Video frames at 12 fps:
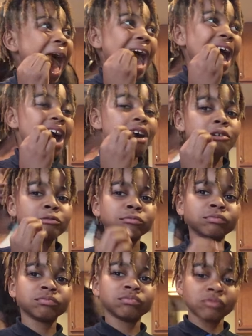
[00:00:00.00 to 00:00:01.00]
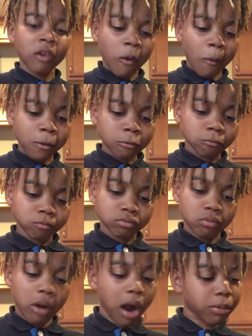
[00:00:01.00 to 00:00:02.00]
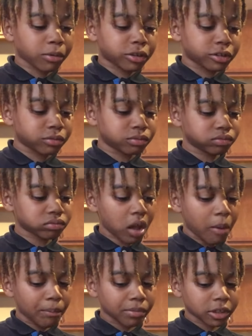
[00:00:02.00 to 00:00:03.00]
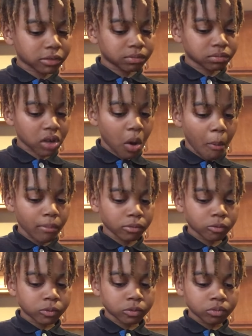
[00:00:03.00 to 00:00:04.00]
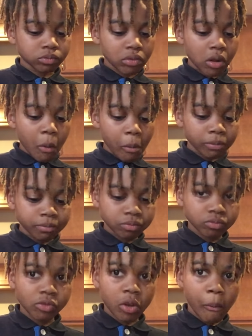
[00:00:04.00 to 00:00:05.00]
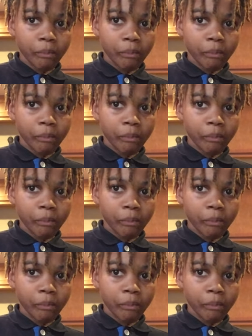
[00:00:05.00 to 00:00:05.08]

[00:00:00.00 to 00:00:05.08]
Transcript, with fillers: like uh, barbecue. No, uh, sweet and sour. It smells like